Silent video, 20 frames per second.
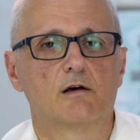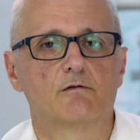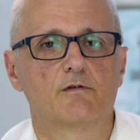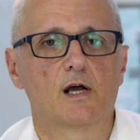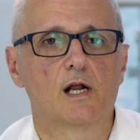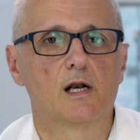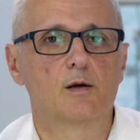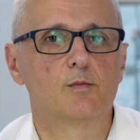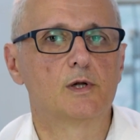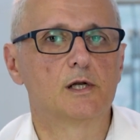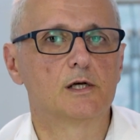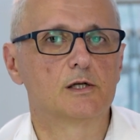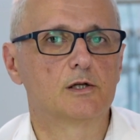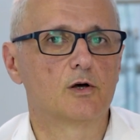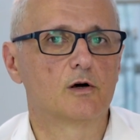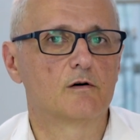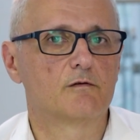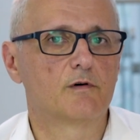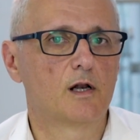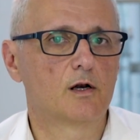
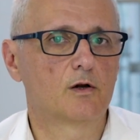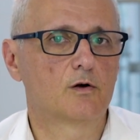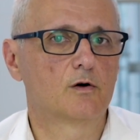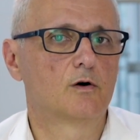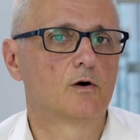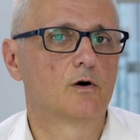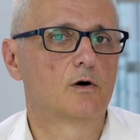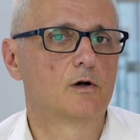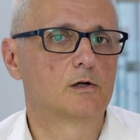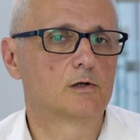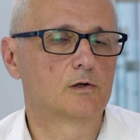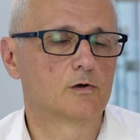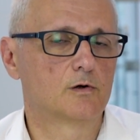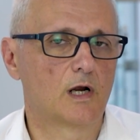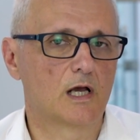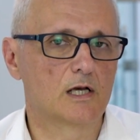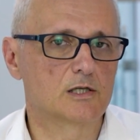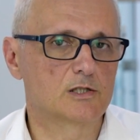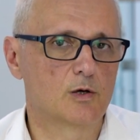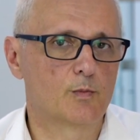availability of alcohol, to
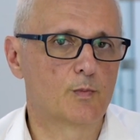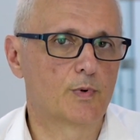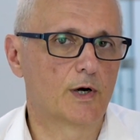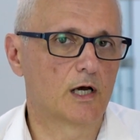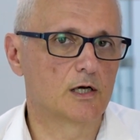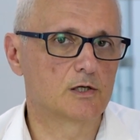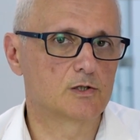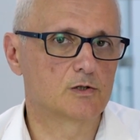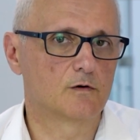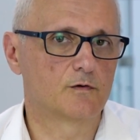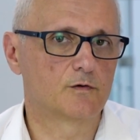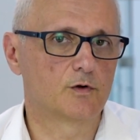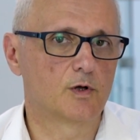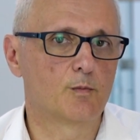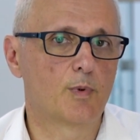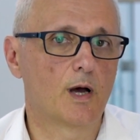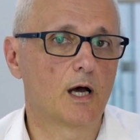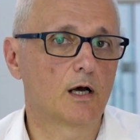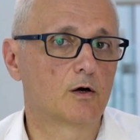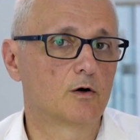raise the price of
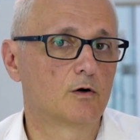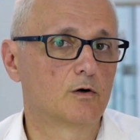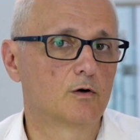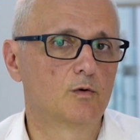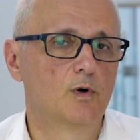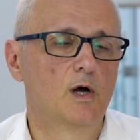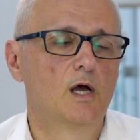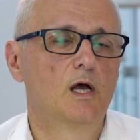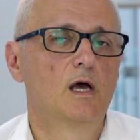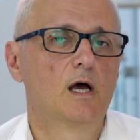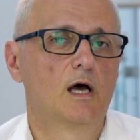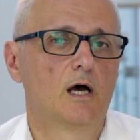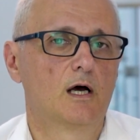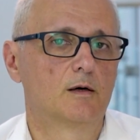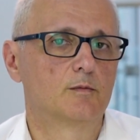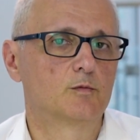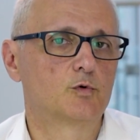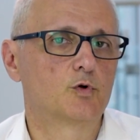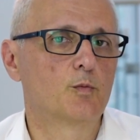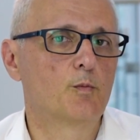tobacco,
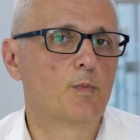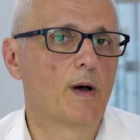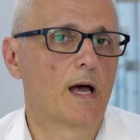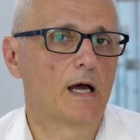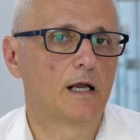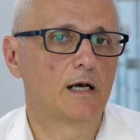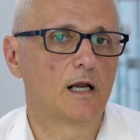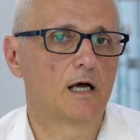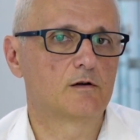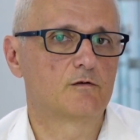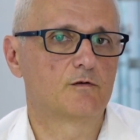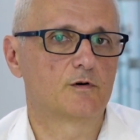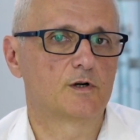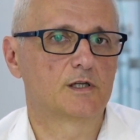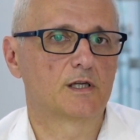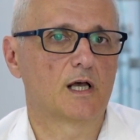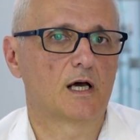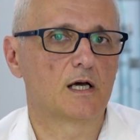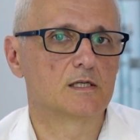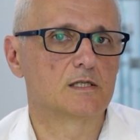to ban
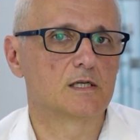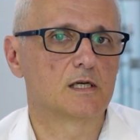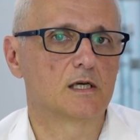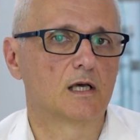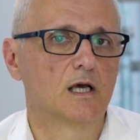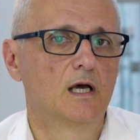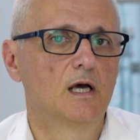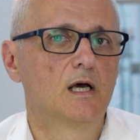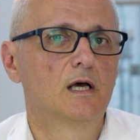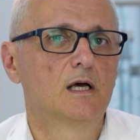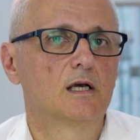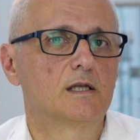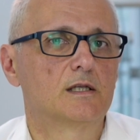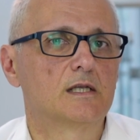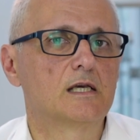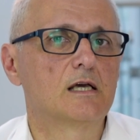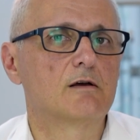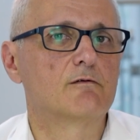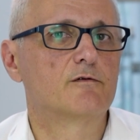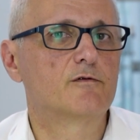advertising.
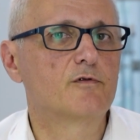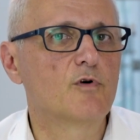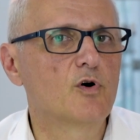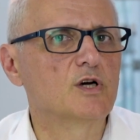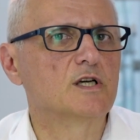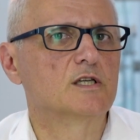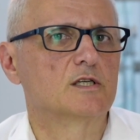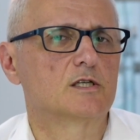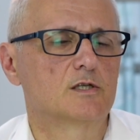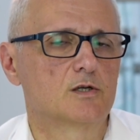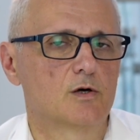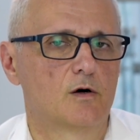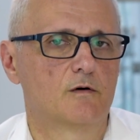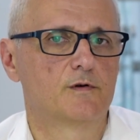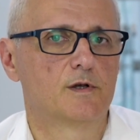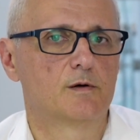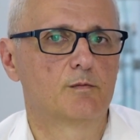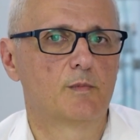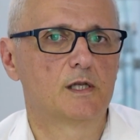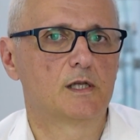The voice
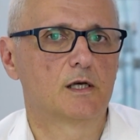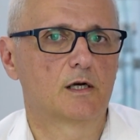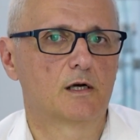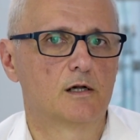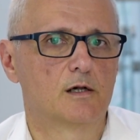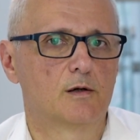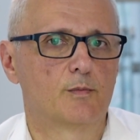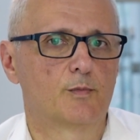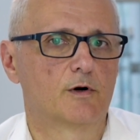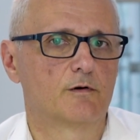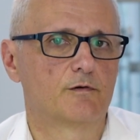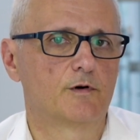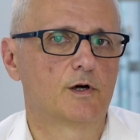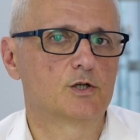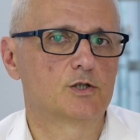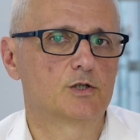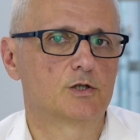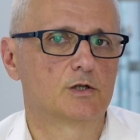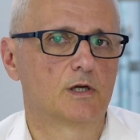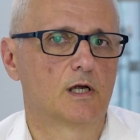of the medical
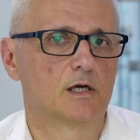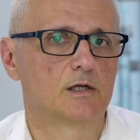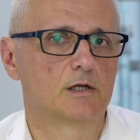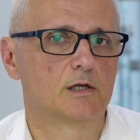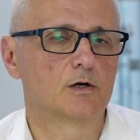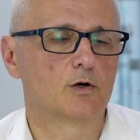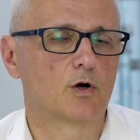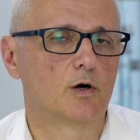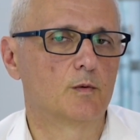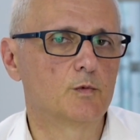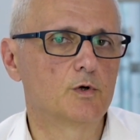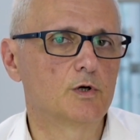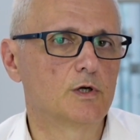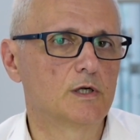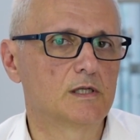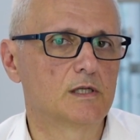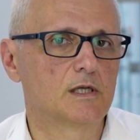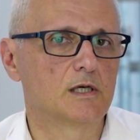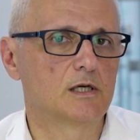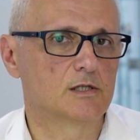profession and the
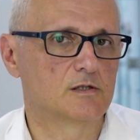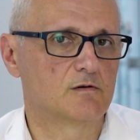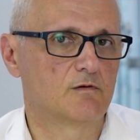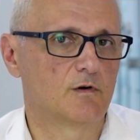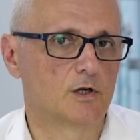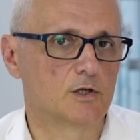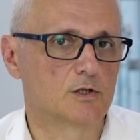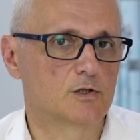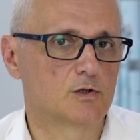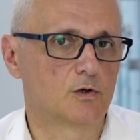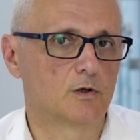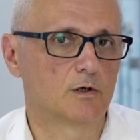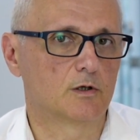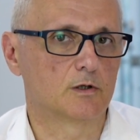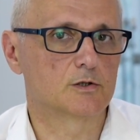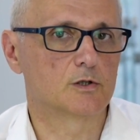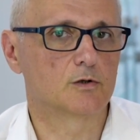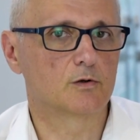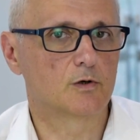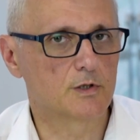community is very strong.
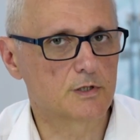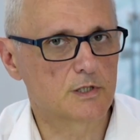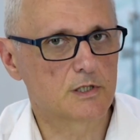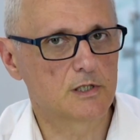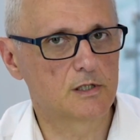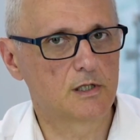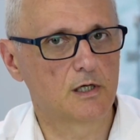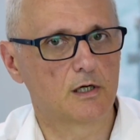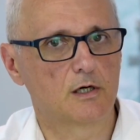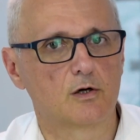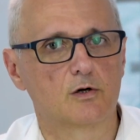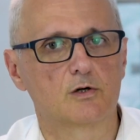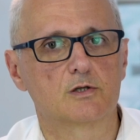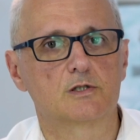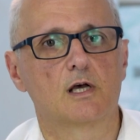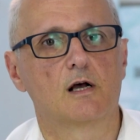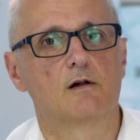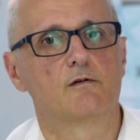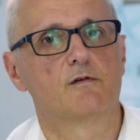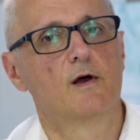So consider
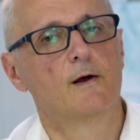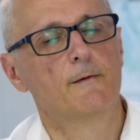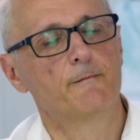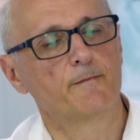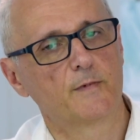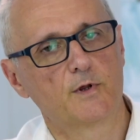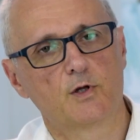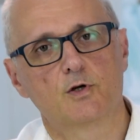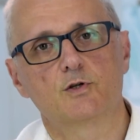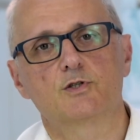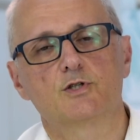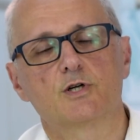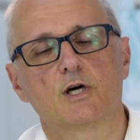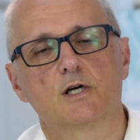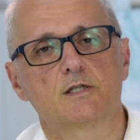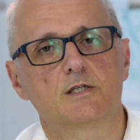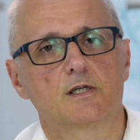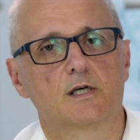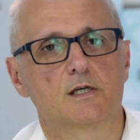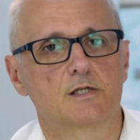yourself not
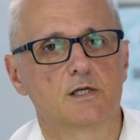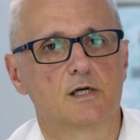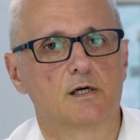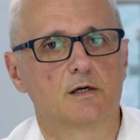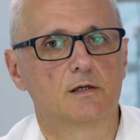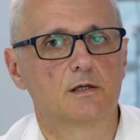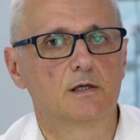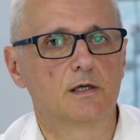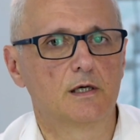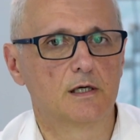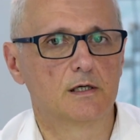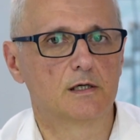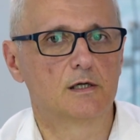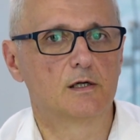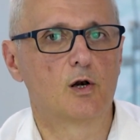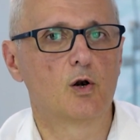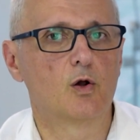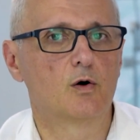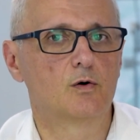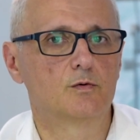just as a
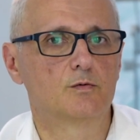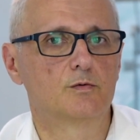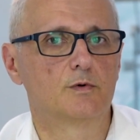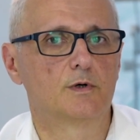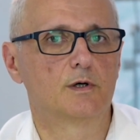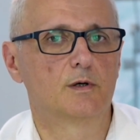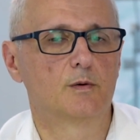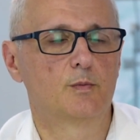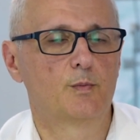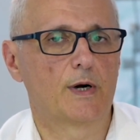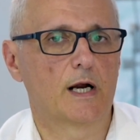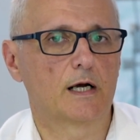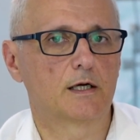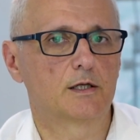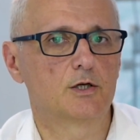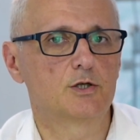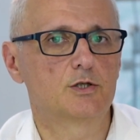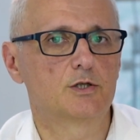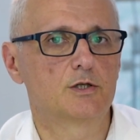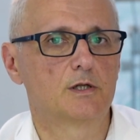lone
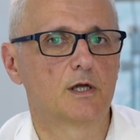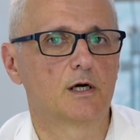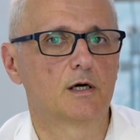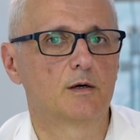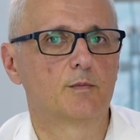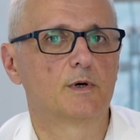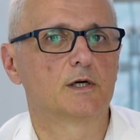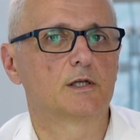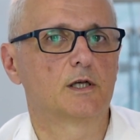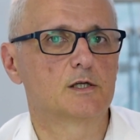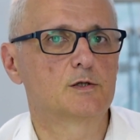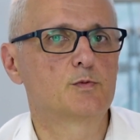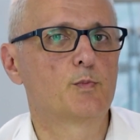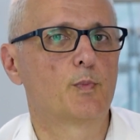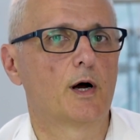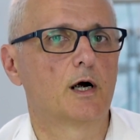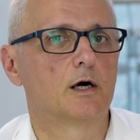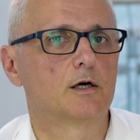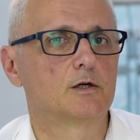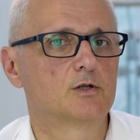practitioner, but as
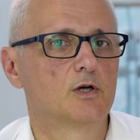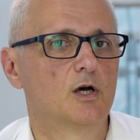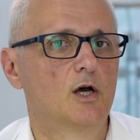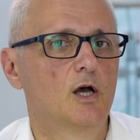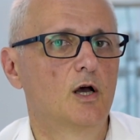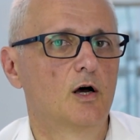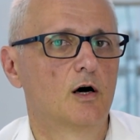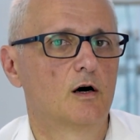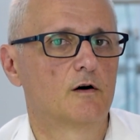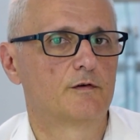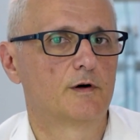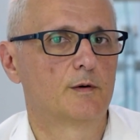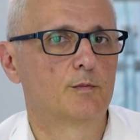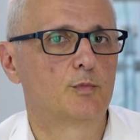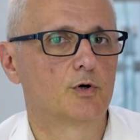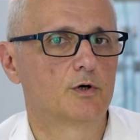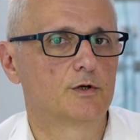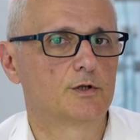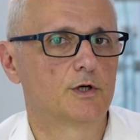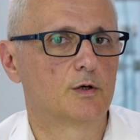part of a
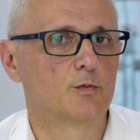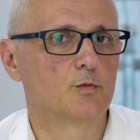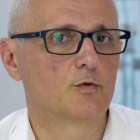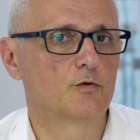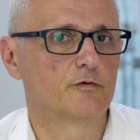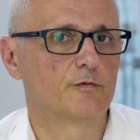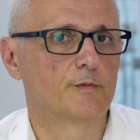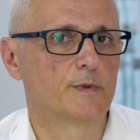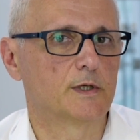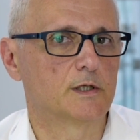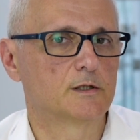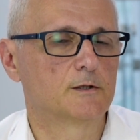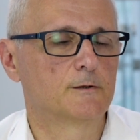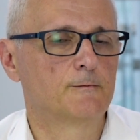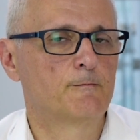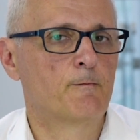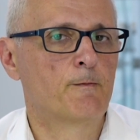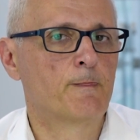broader movement.